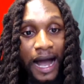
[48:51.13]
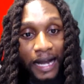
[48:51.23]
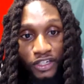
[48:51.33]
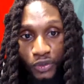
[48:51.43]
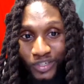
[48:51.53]
I
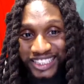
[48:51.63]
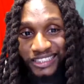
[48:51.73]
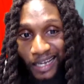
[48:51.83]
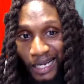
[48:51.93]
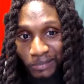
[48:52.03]
can do the
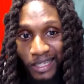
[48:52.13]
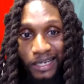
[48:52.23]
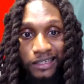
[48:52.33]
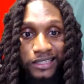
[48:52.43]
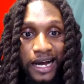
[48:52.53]
same
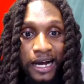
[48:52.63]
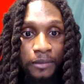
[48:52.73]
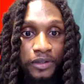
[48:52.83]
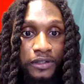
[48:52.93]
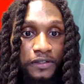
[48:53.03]
thing to
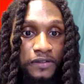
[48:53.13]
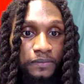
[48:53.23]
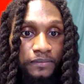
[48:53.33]
diabetes.